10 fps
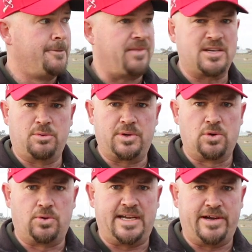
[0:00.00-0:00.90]
That's what we
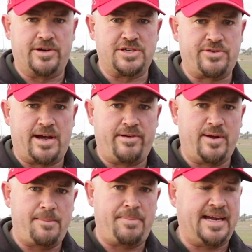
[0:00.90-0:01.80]
call it here in Australia.
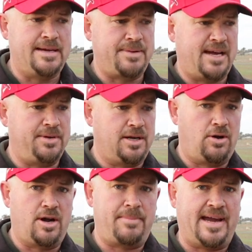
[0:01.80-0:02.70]
Anyway, baking paper, you
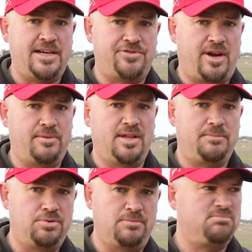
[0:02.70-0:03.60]
line a baking tray with
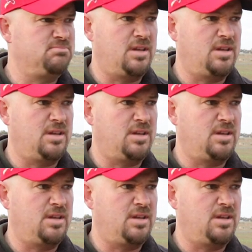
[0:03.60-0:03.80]
it, put